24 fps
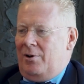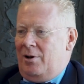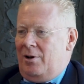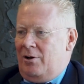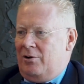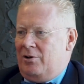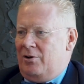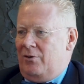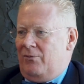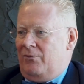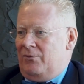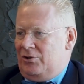a
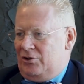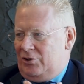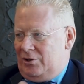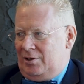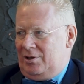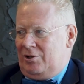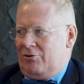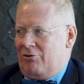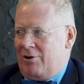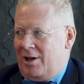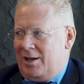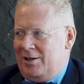lot of
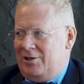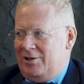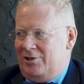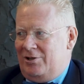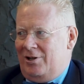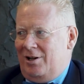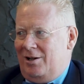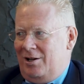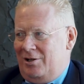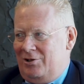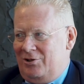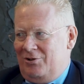dry
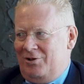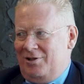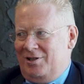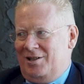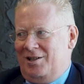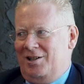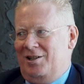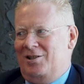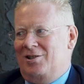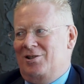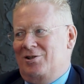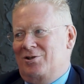challenge, the
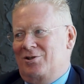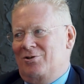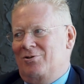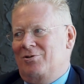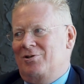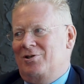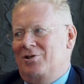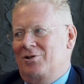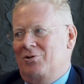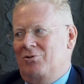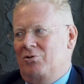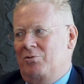skin is
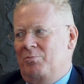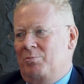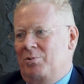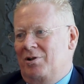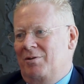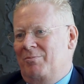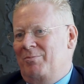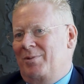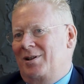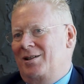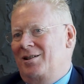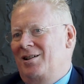also a good
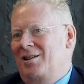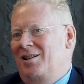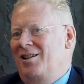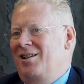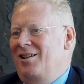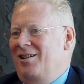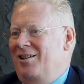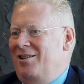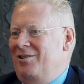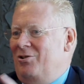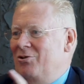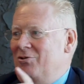product. But
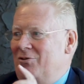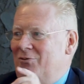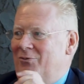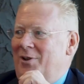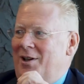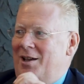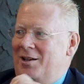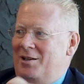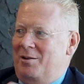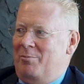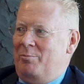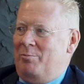don't
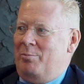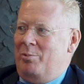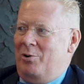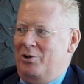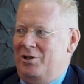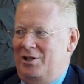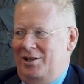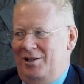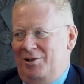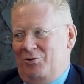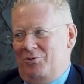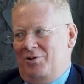forget the
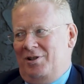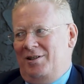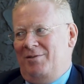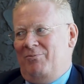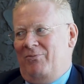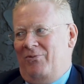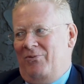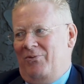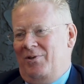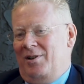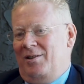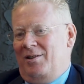body
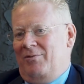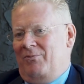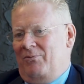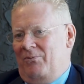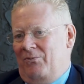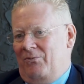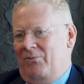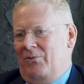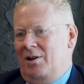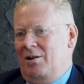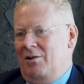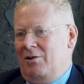cream for
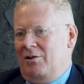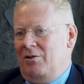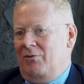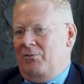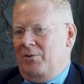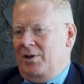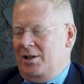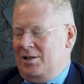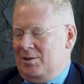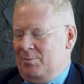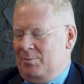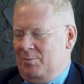a lot of,
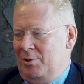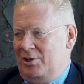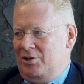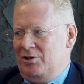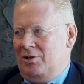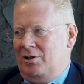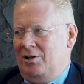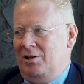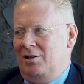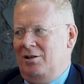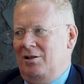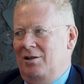
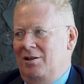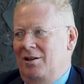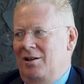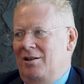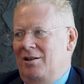especially